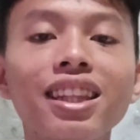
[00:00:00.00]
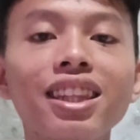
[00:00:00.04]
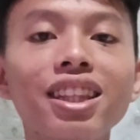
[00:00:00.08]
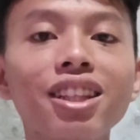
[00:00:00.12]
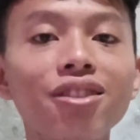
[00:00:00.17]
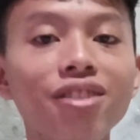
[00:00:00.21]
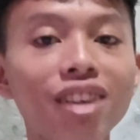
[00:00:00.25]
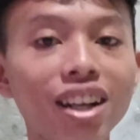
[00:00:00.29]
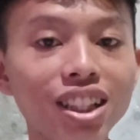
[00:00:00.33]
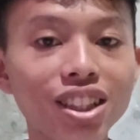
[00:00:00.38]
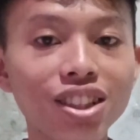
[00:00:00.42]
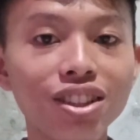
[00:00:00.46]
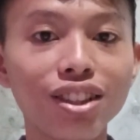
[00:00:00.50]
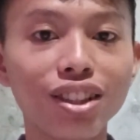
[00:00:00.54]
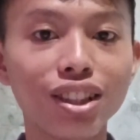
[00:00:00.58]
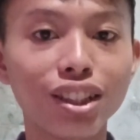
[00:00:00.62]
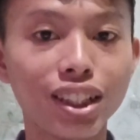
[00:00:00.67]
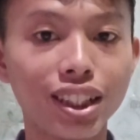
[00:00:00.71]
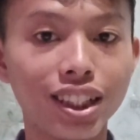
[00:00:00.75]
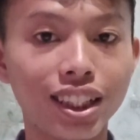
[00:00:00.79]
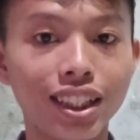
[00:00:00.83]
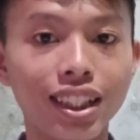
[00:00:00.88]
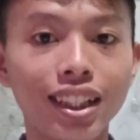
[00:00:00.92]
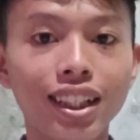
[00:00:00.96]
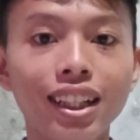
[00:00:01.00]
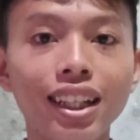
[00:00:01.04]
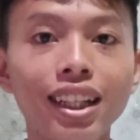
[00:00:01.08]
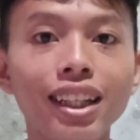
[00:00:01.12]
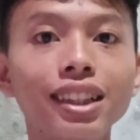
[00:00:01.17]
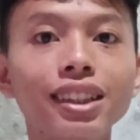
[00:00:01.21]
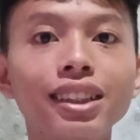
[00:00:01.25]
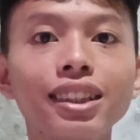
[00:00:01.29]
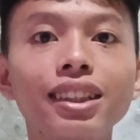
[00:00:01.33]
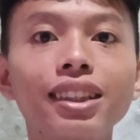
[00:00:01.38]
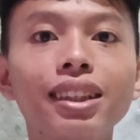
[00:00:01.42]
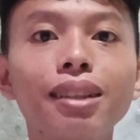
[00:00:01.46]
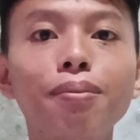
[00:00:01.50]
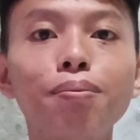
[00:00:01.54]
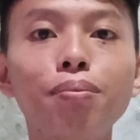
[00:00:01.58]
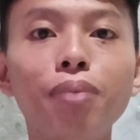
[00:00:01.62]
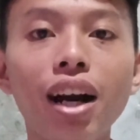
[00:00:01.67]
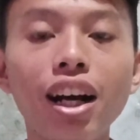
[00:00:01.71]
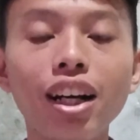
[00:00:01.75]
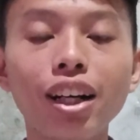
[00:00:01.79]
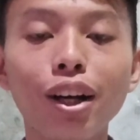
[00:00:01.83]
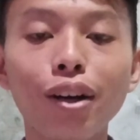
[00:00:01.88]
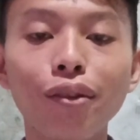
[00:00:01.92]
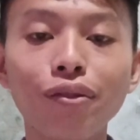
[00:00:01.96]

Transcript: The resolution is the part